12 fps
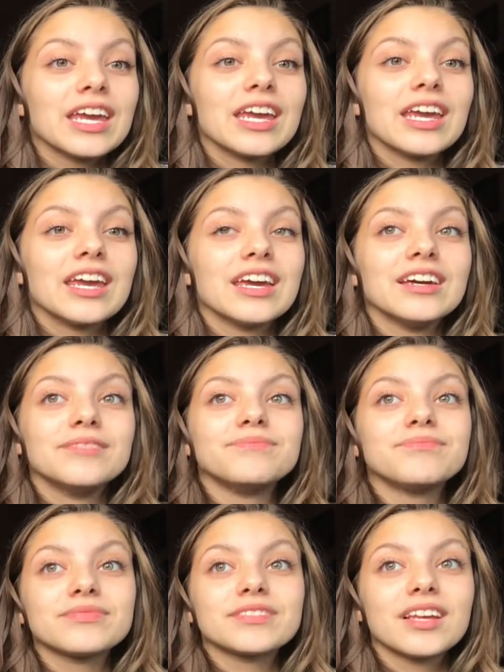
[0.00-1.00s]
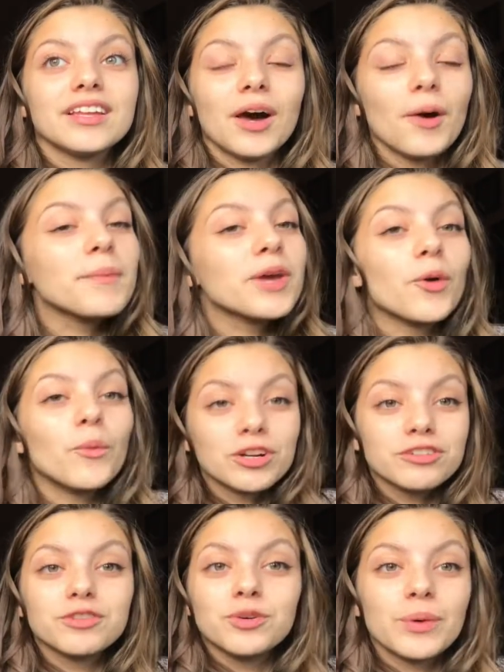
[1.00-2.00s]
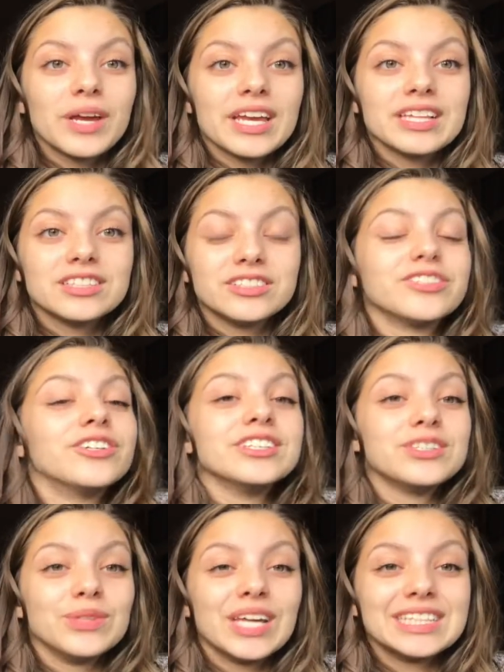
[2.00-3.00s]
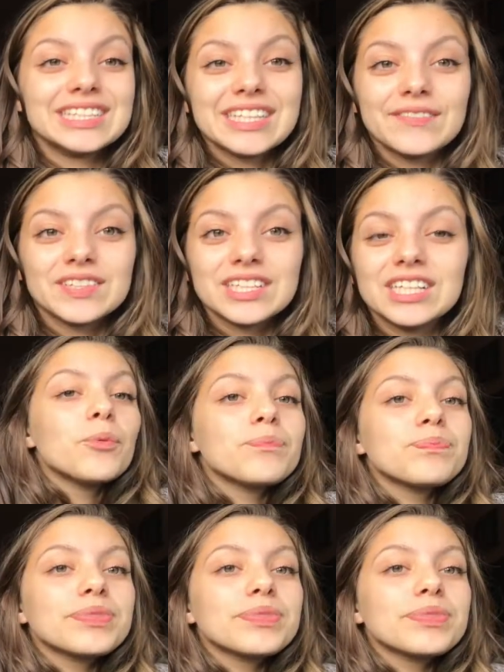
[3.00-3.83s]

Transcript: and that would be a wonderful way to start 2017.